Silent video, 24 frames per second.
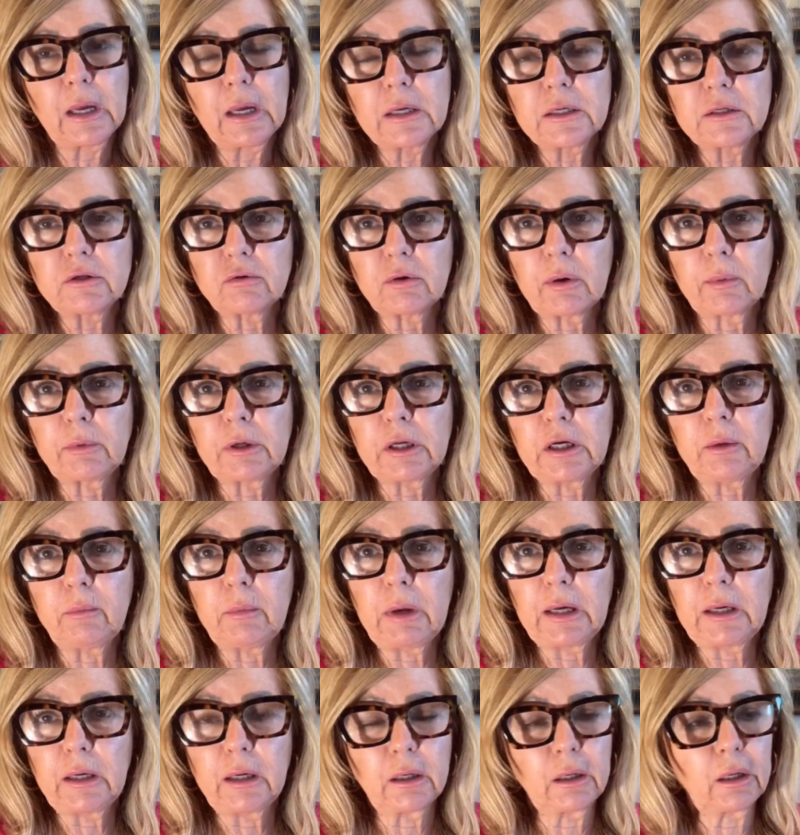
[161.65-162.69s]
So I'm going to
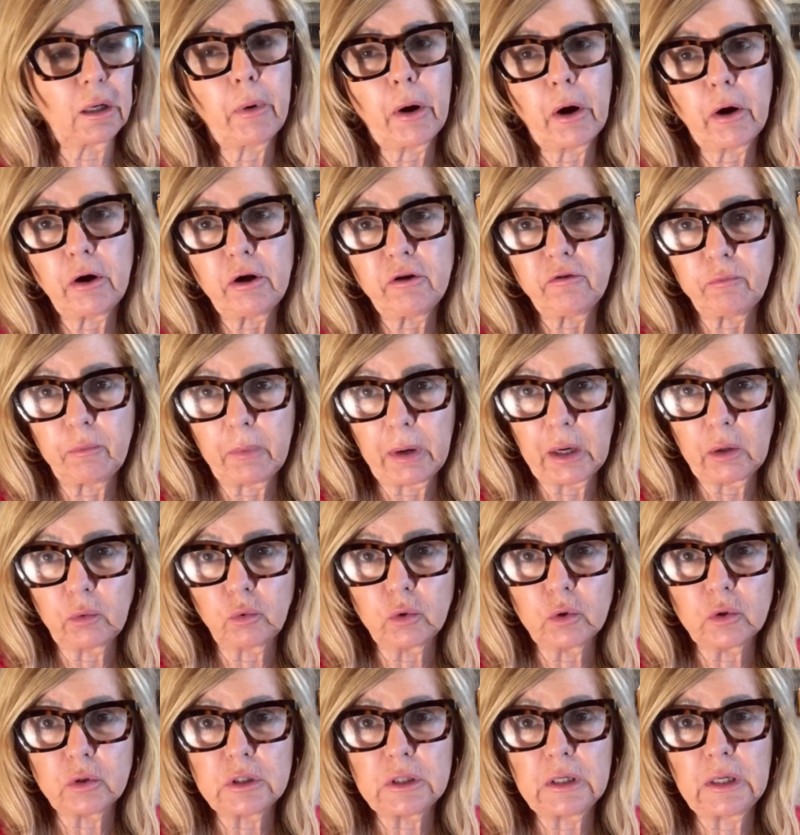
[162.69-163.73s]
make it part of my
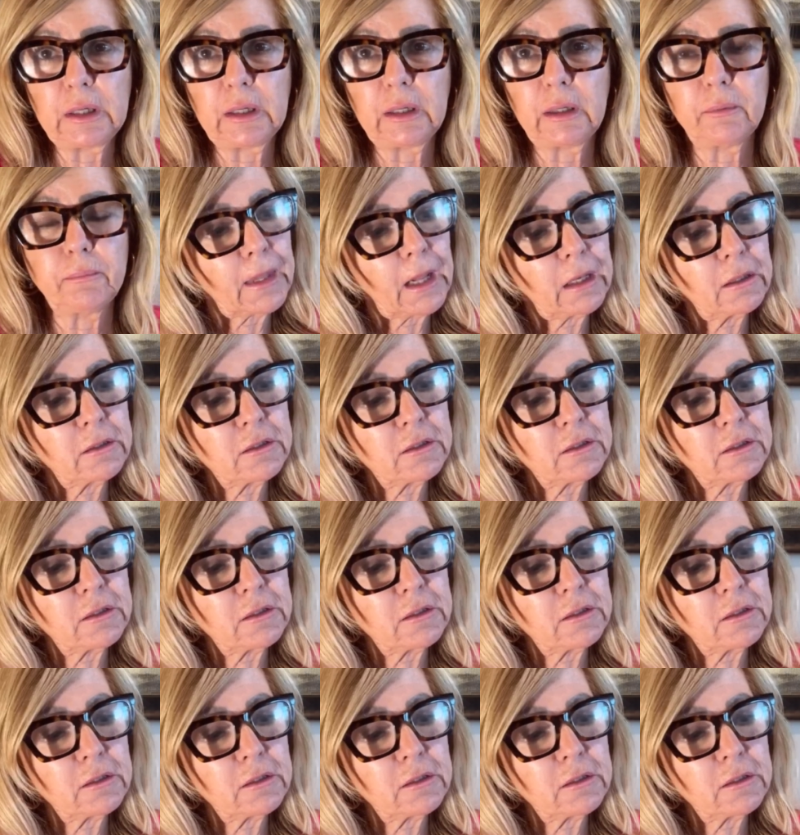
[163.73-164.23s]
routine.